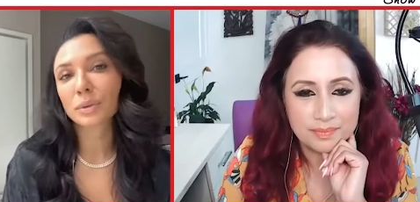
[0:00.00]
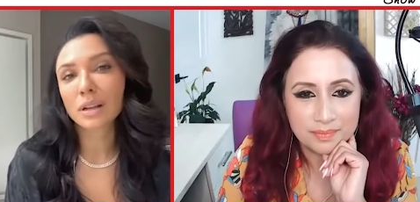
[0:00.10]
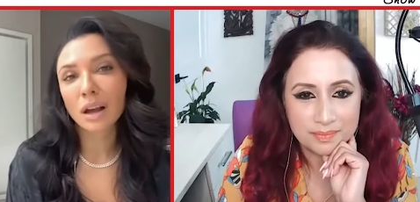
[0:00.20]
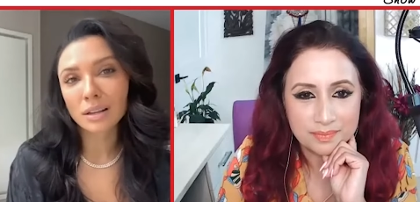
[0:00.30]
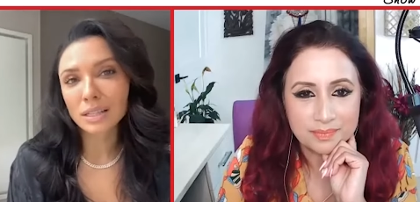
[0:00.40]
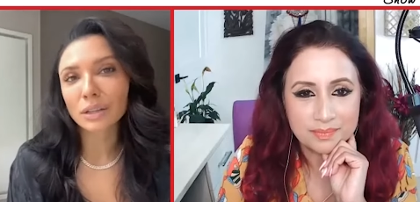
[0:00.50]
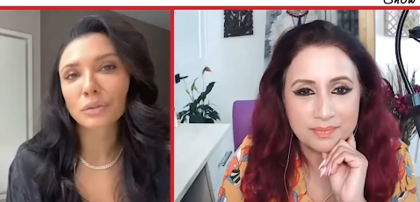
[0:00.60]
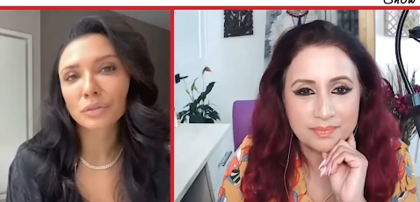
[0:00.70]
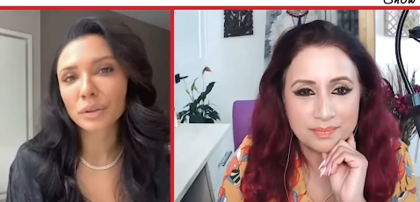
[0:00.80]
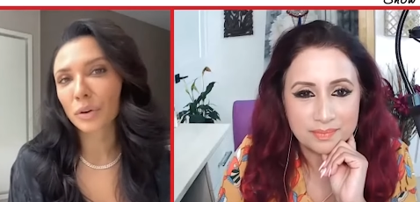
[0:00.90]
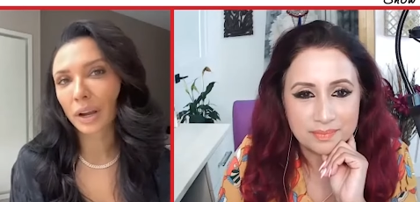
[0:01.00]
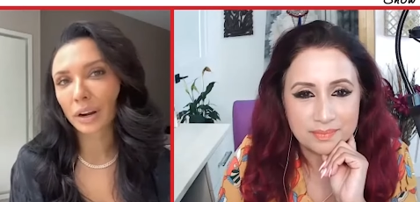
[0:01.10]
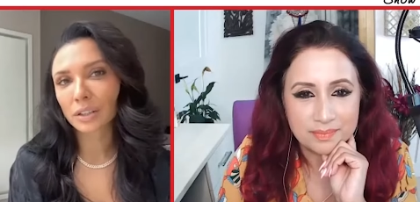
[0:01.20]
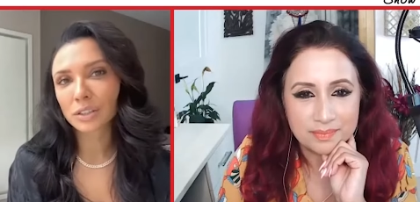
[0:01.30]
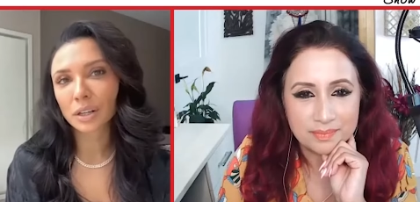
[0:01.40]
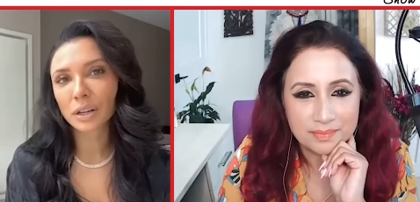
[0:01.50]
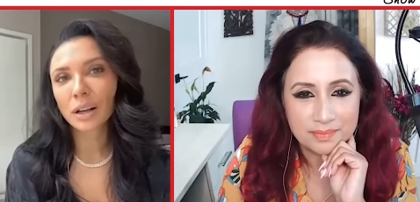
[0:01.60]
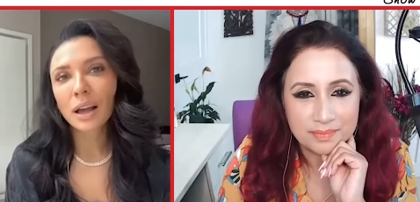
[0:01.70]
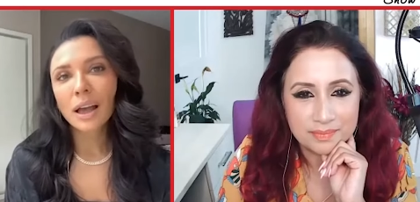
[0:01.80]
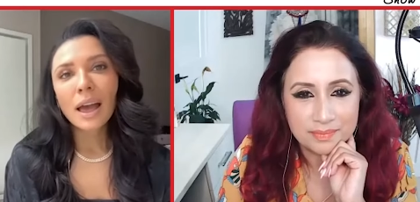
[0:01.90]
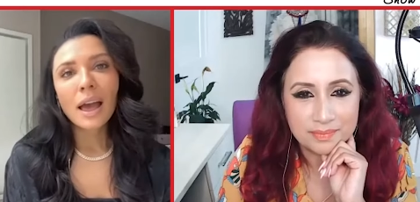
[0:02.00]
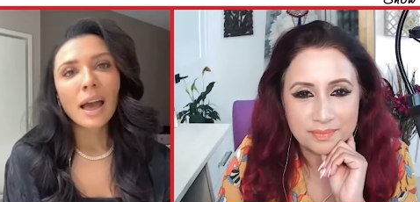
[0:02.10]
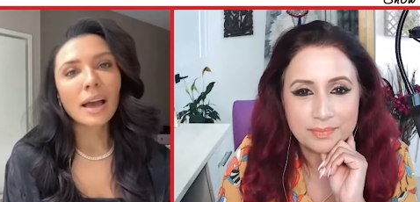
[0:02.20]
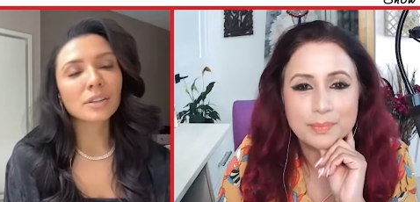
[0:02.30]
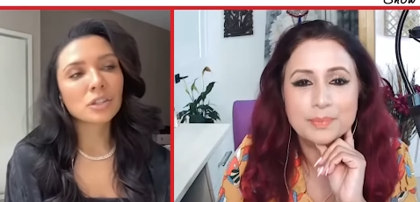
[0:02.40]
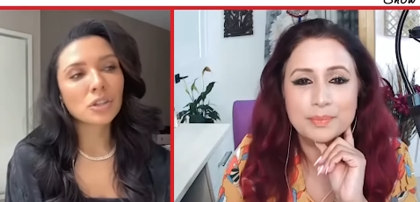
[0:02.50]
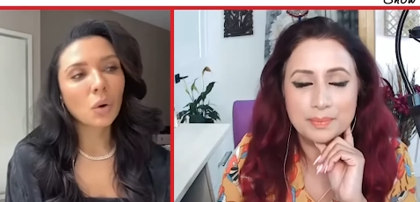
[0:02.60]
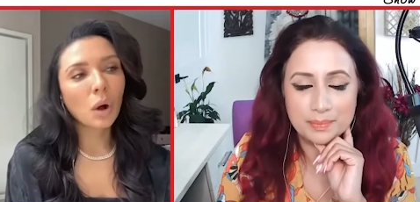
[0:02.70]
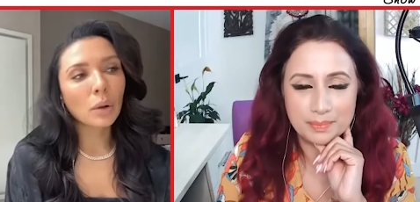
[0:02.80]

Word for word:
Speaker 1: was not a single female character and so mm-hmm.